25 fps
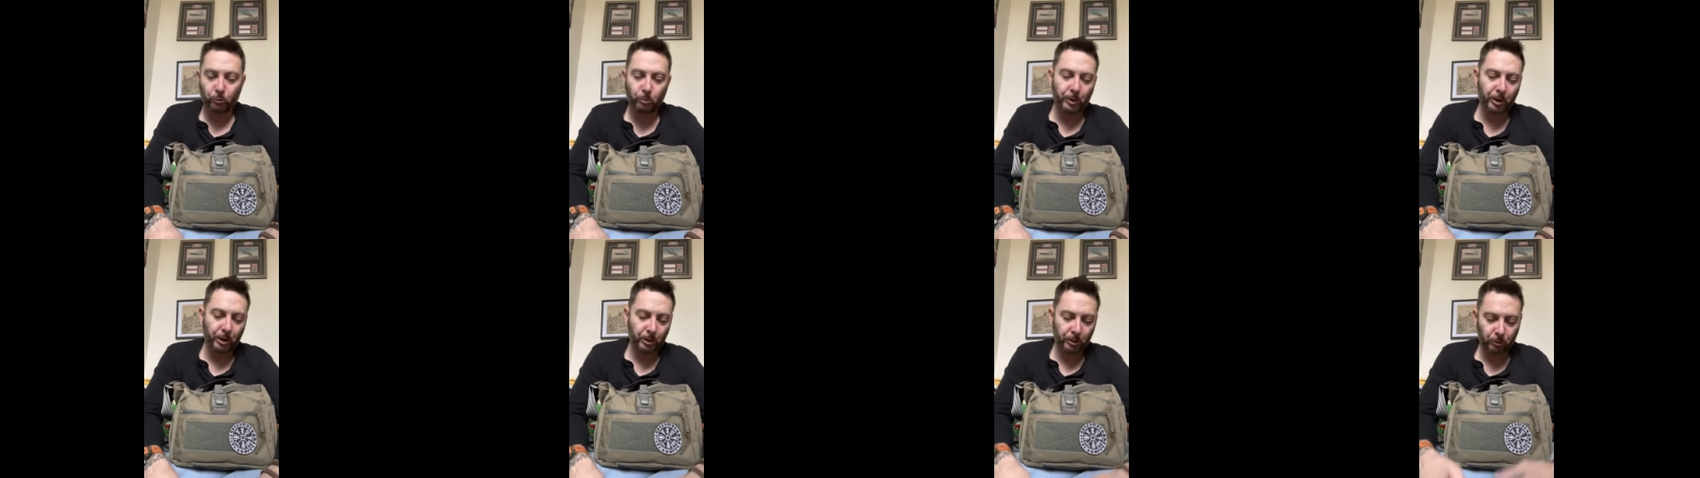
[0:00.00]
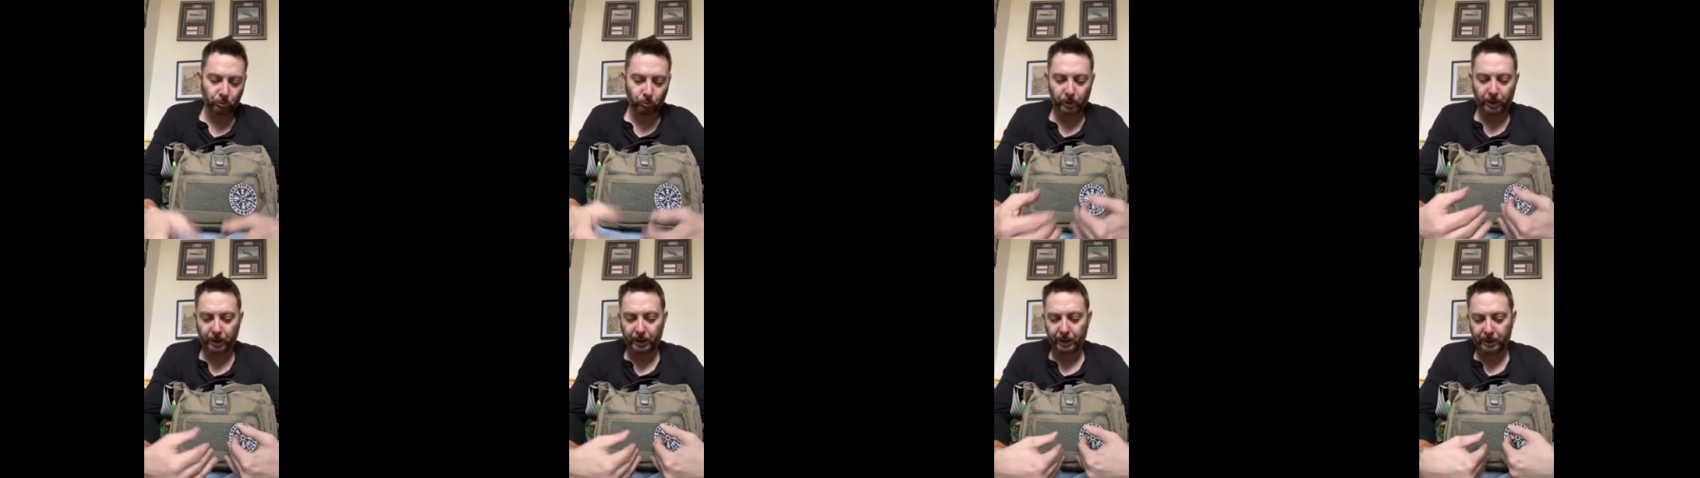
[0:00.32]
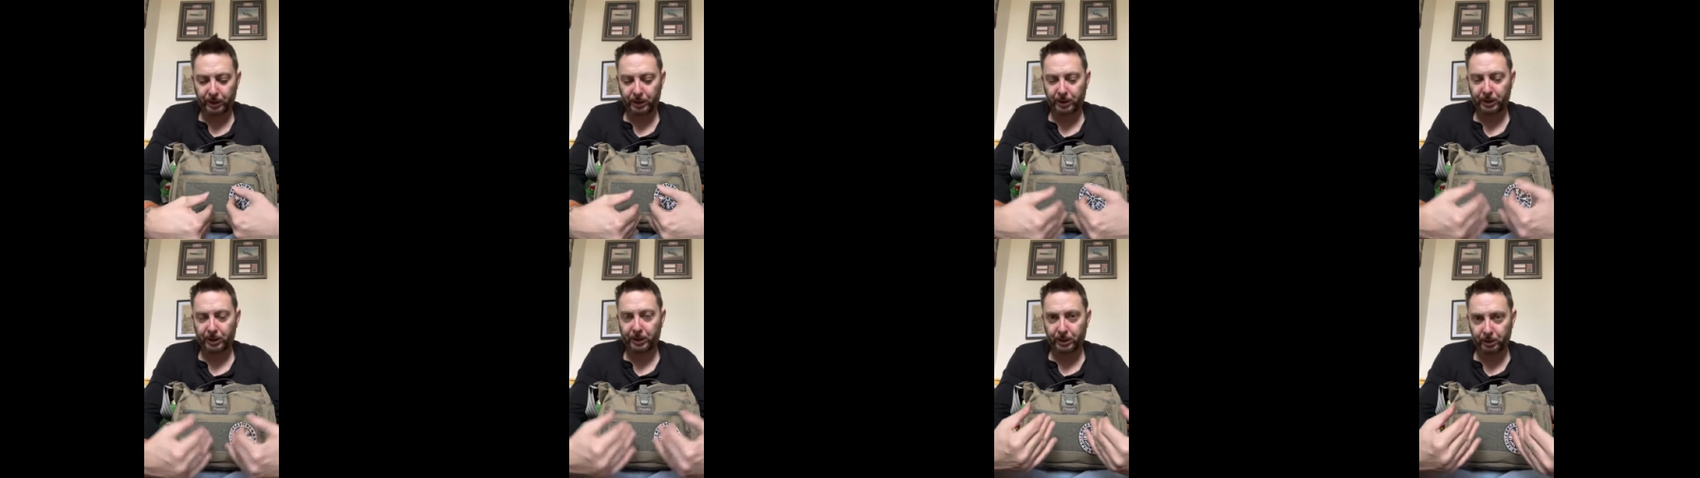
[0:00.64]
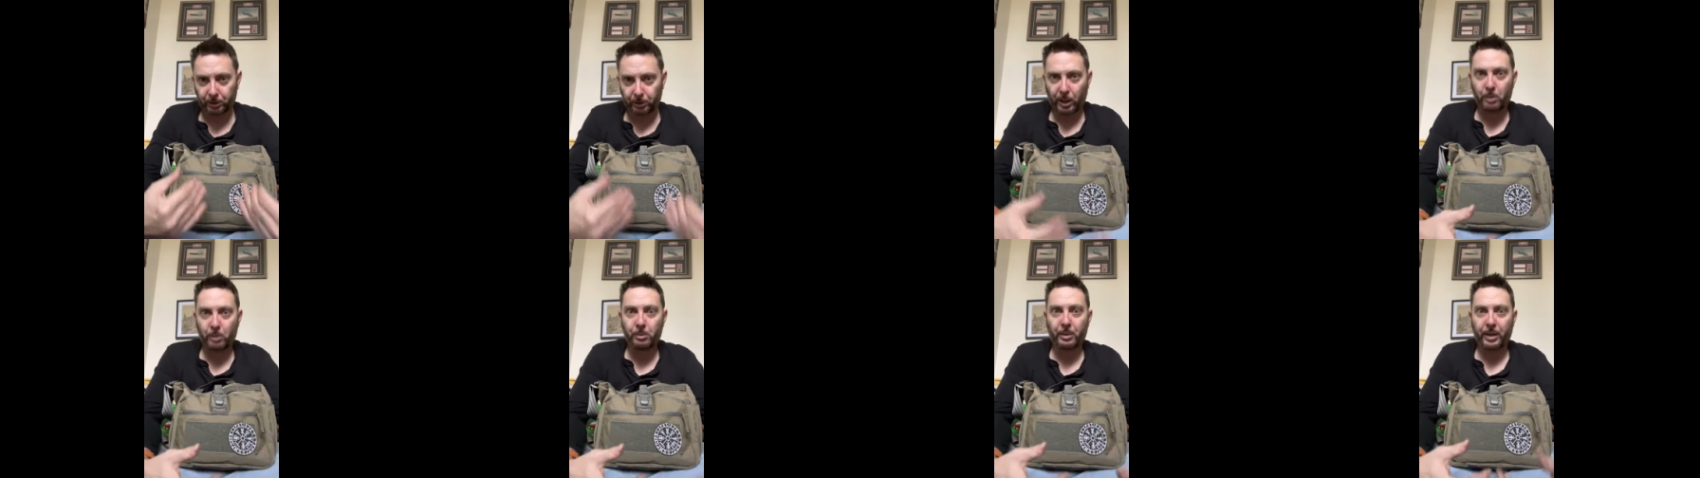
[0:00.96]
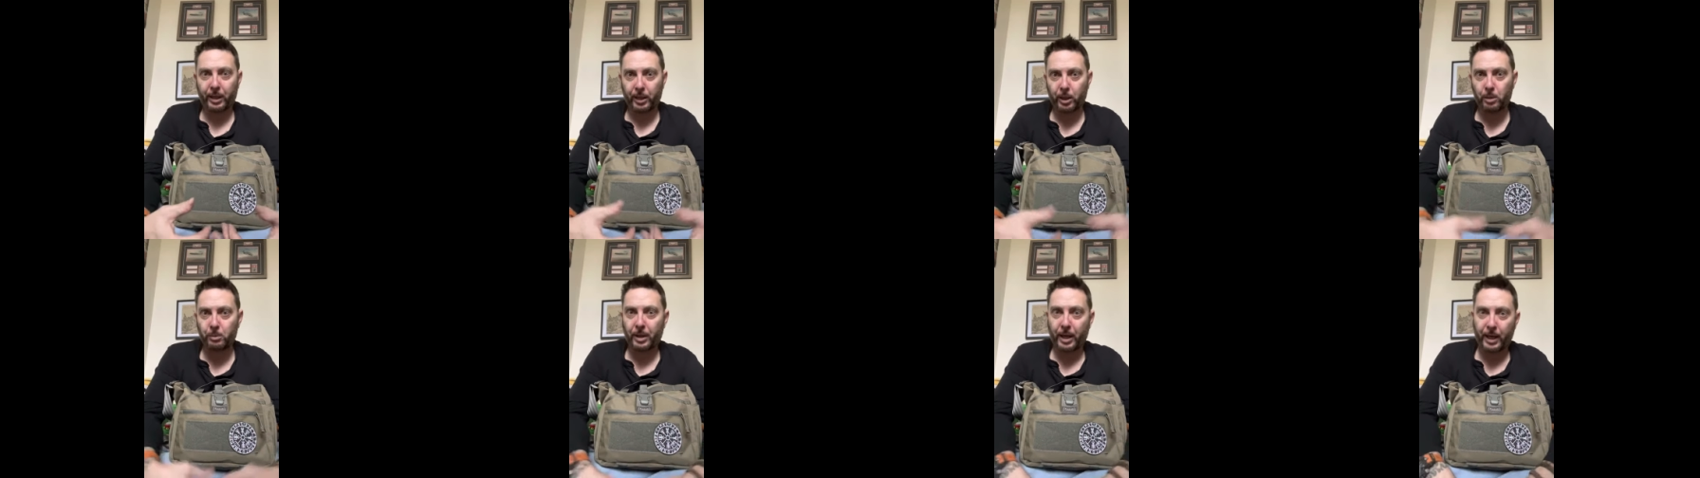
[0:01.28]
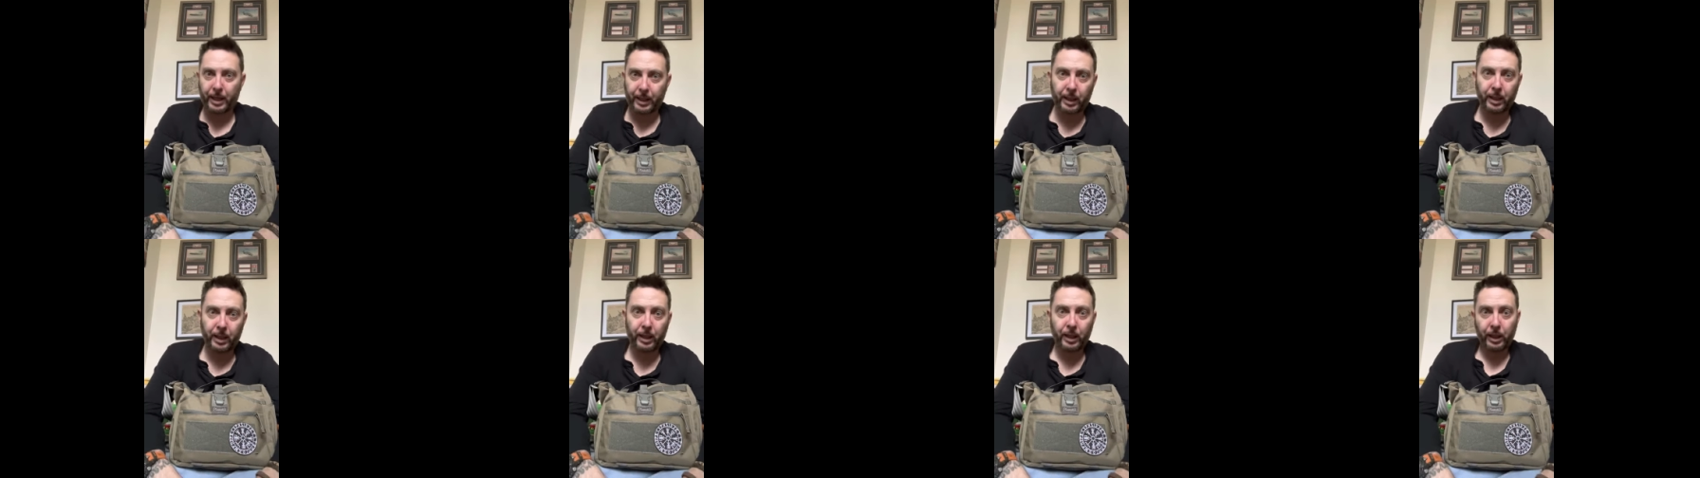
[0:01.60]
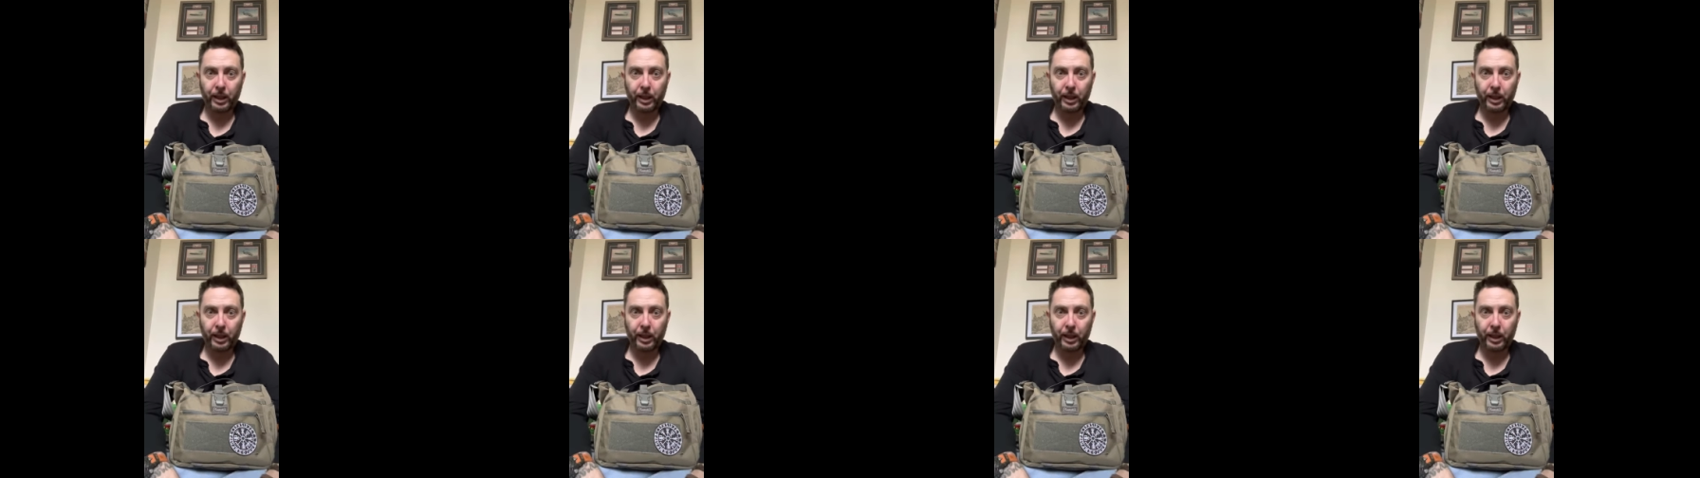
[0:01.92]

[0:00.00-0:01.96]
because really this is about the bag.